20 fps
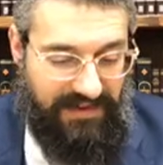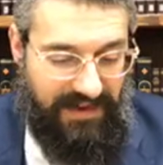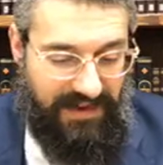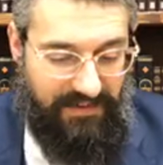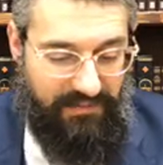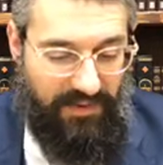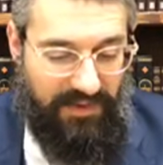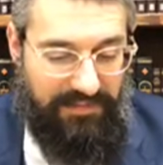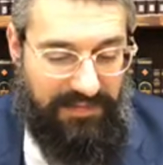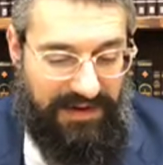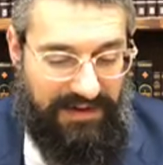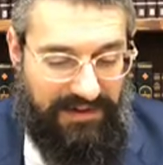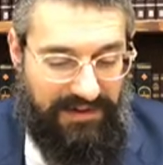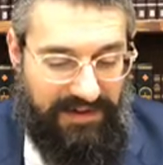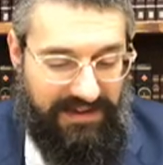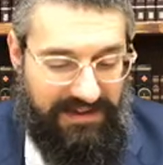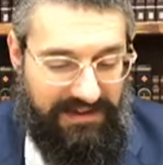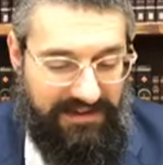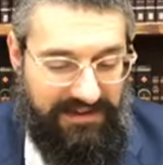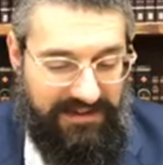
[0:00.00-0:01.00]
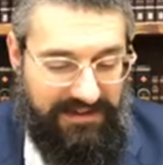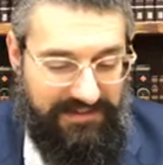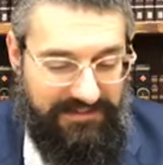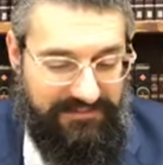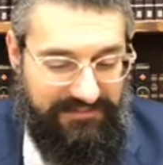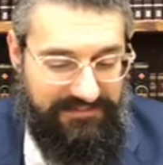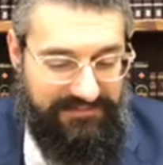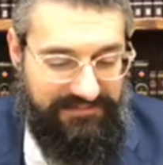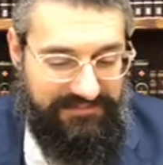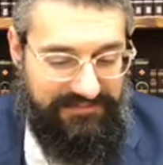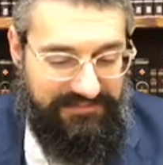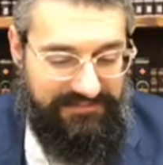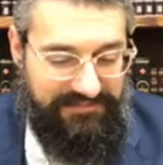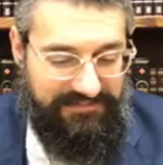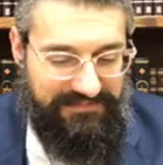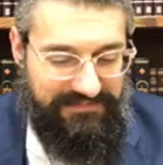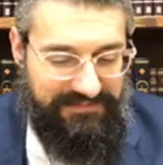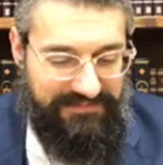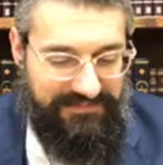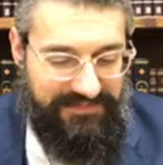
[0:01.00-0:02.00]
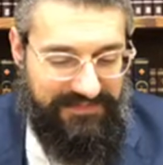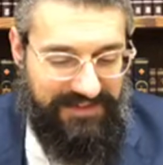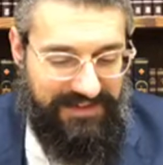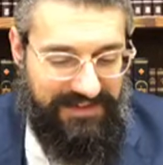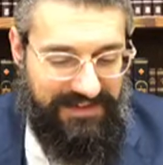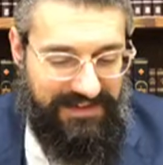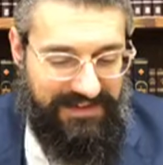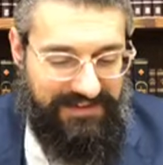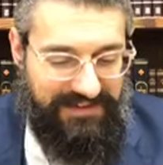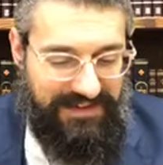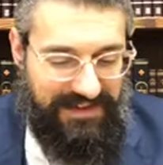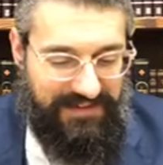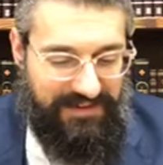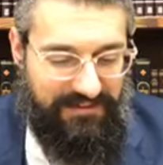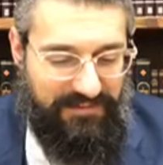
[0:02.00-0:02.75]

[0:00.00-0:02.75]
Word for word: And one might think that